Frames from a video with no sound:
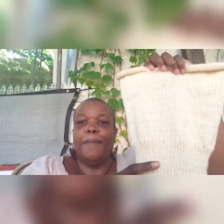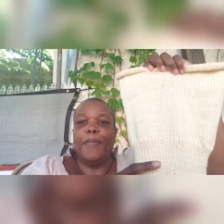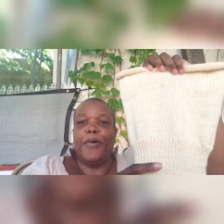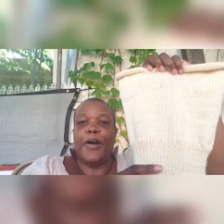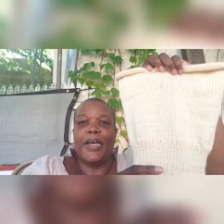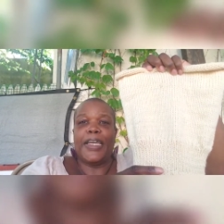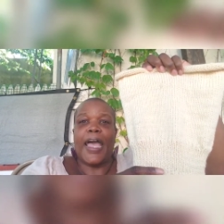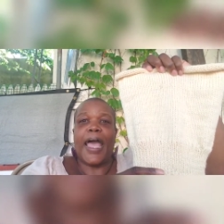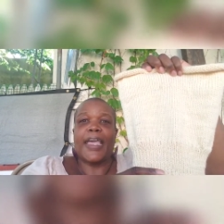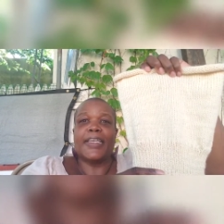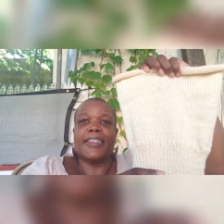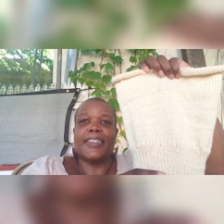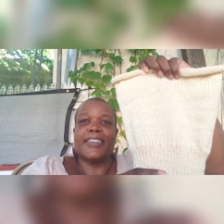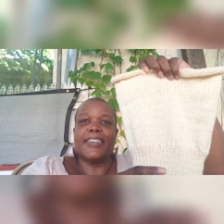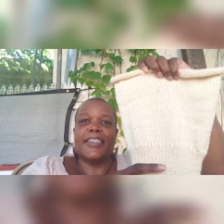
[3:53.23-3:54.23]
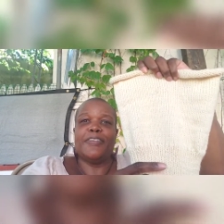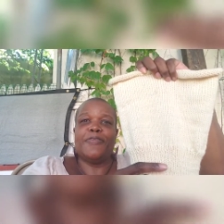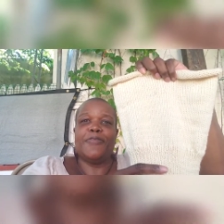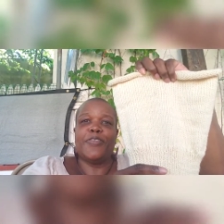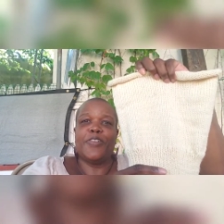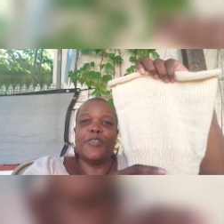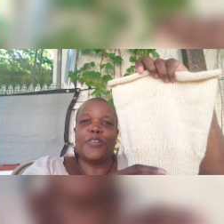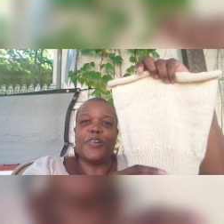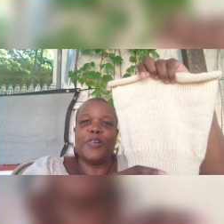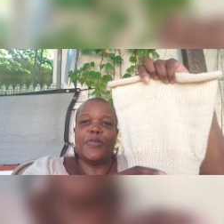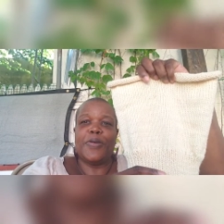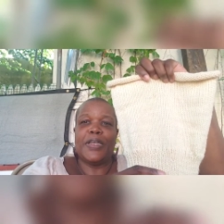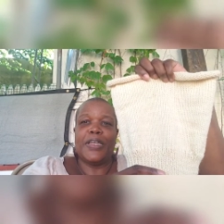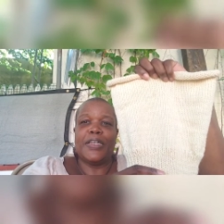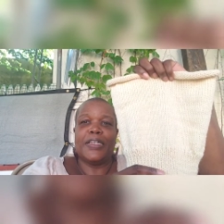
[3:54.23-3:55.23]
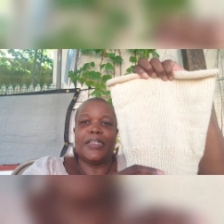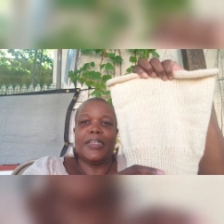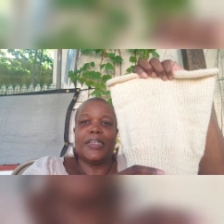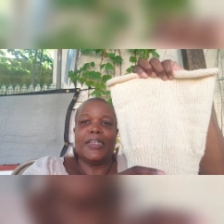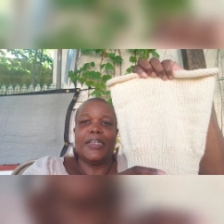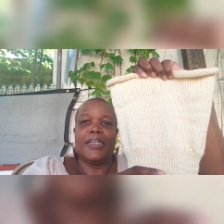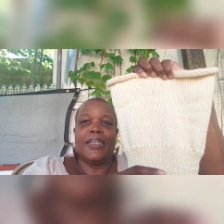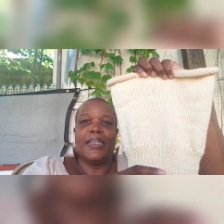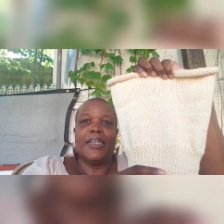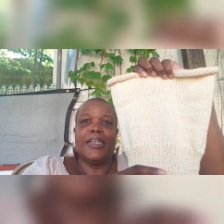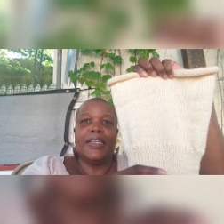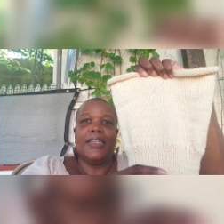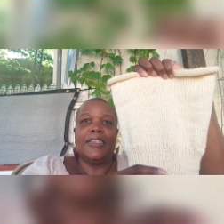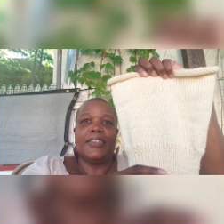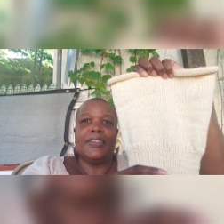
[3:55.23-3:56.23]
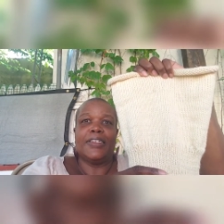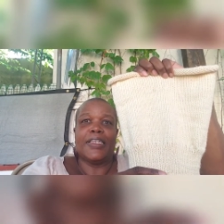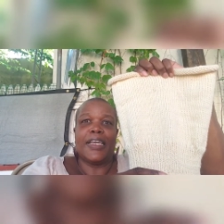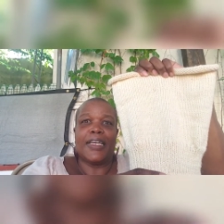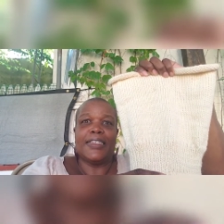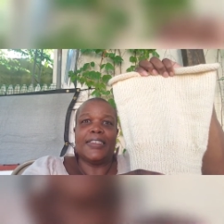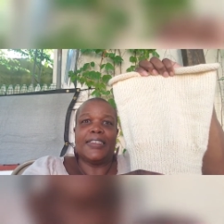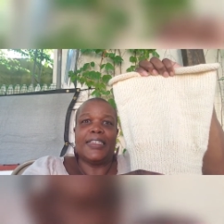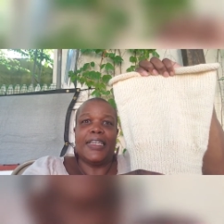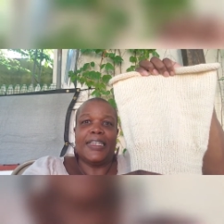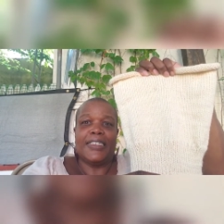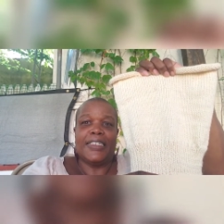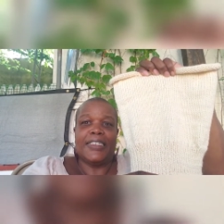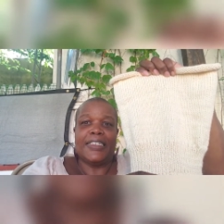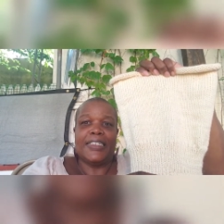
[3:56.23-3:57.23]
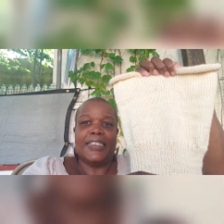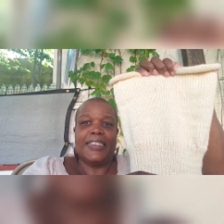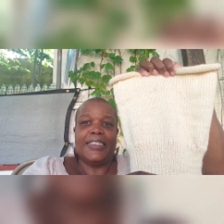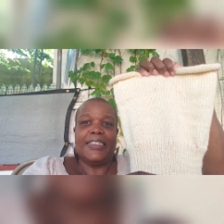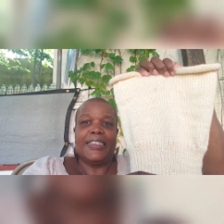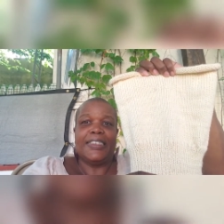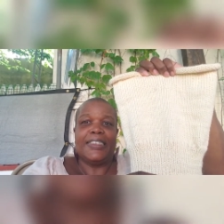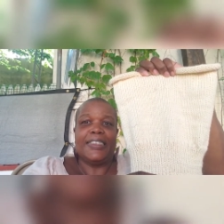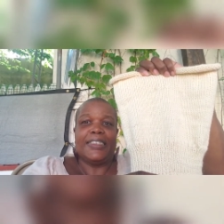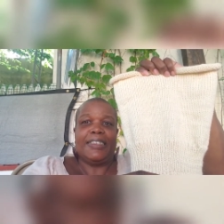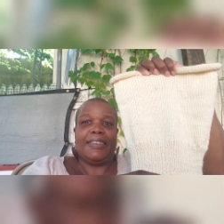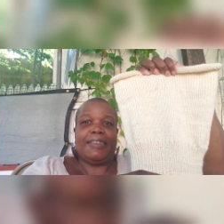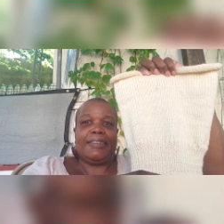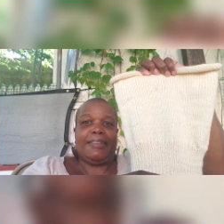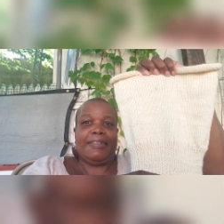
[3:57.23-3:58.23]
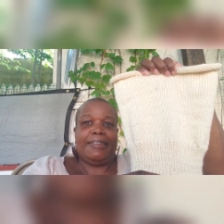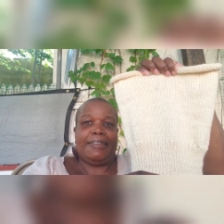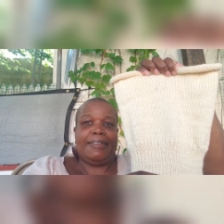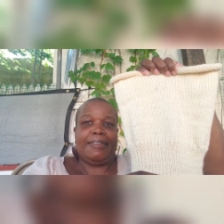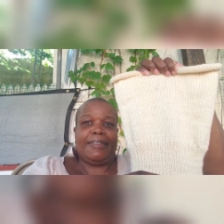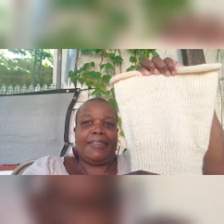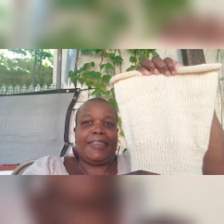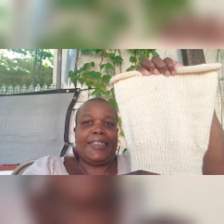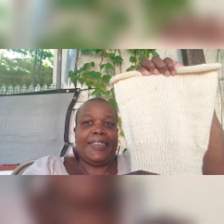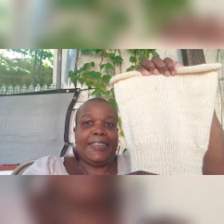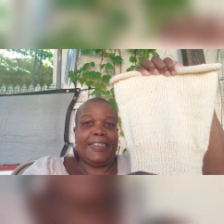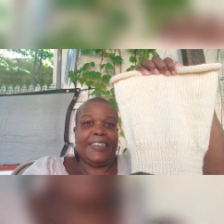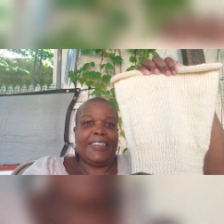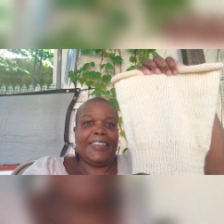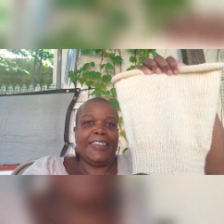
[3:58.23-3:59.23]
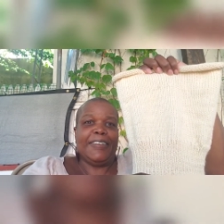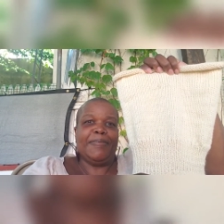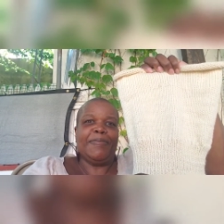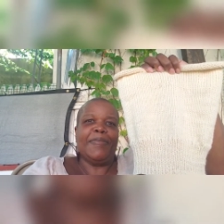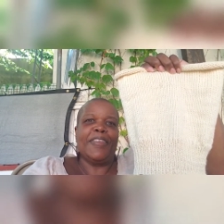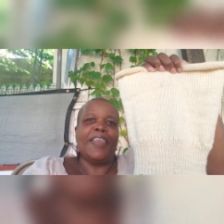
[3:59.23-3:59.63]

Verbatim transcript: Boy, I can see folk going, you guess tension? Ooh, tension?